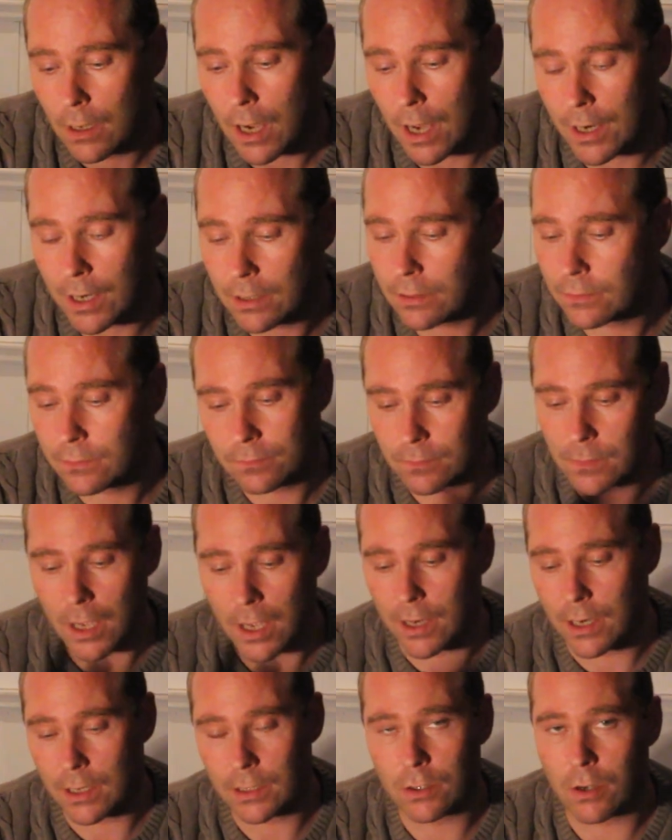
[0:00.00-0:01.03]

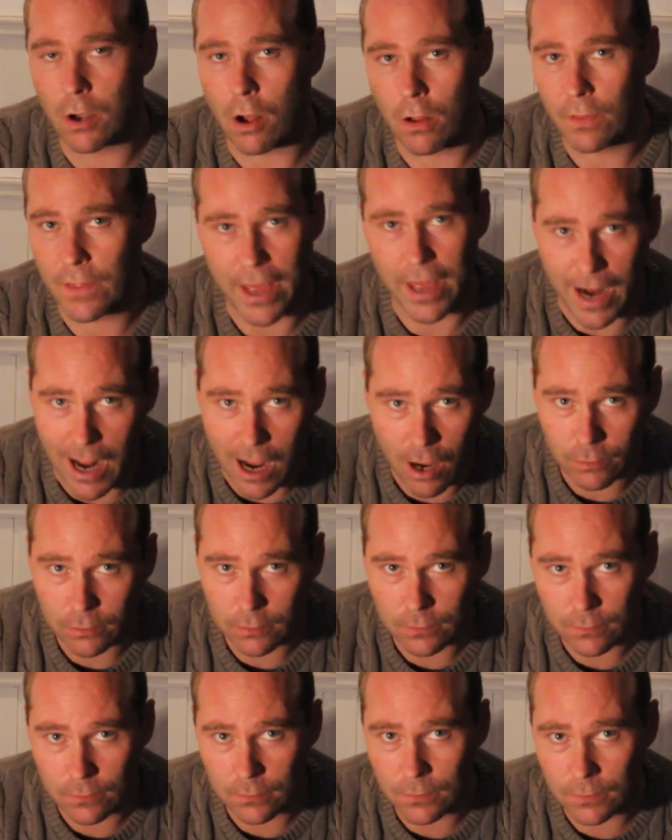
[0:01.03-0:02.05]
didn't call that out